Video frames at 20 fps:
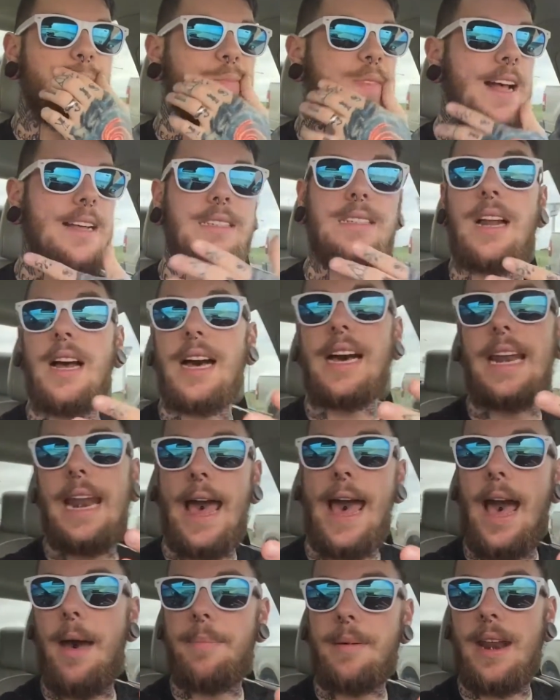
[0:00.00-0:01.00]
That's not gonna
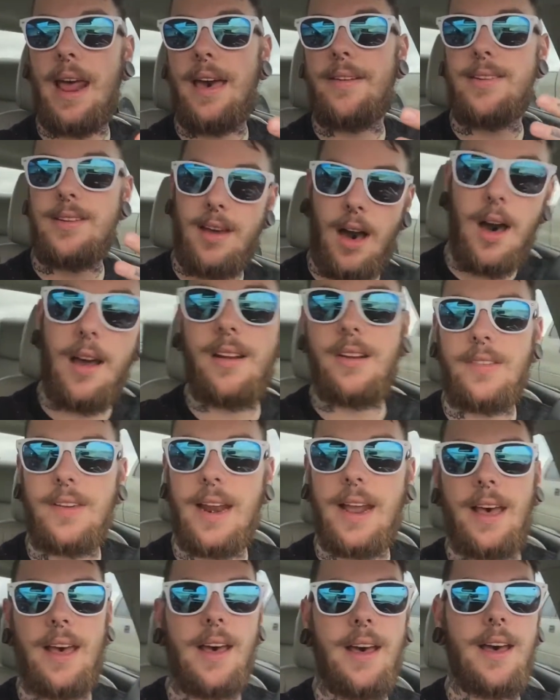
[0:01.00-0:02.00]
happen. I have a daughter that
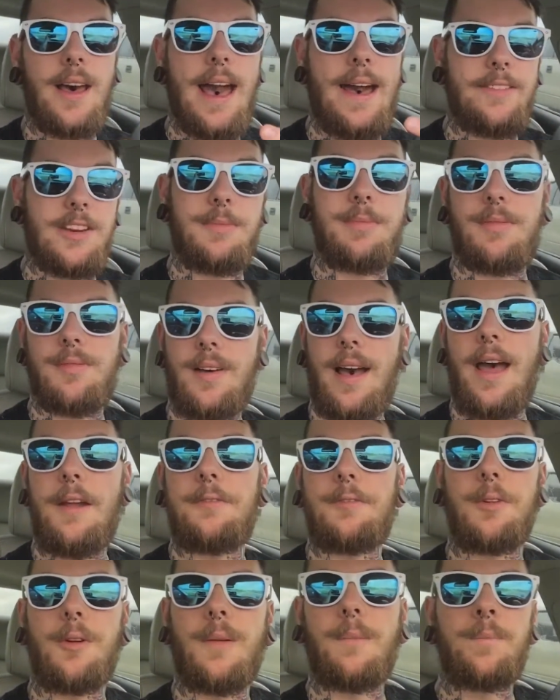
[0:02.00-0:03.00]
I have to provide
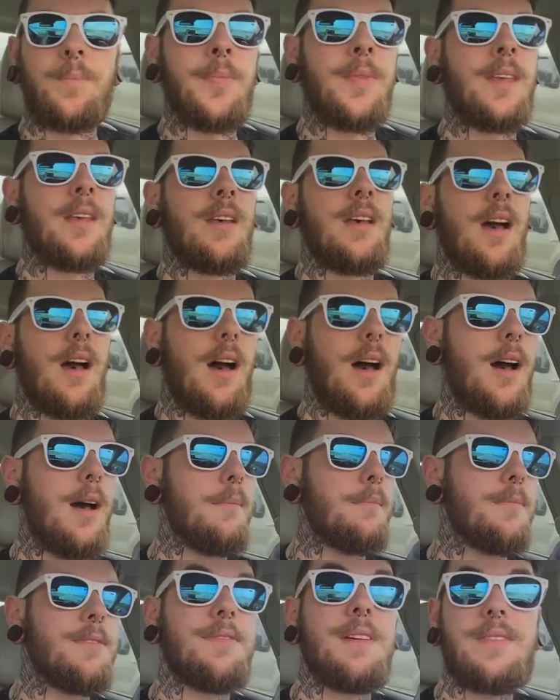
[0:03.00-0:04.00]
for.
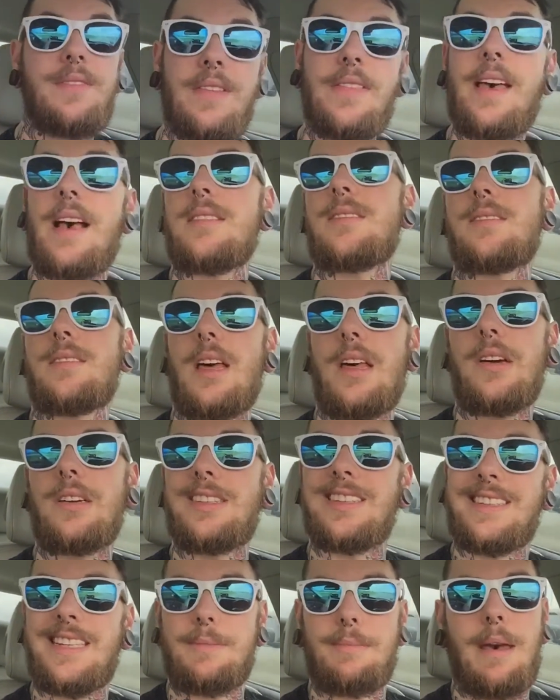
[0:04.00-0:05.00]
$50,000
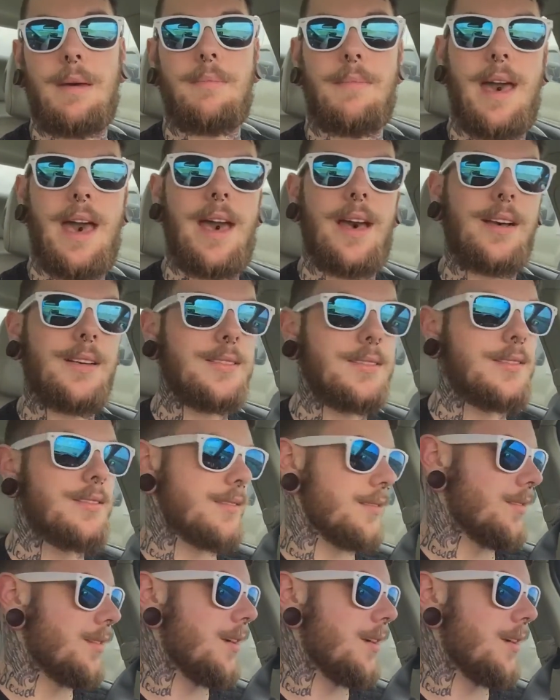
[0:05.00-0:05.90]
is like my max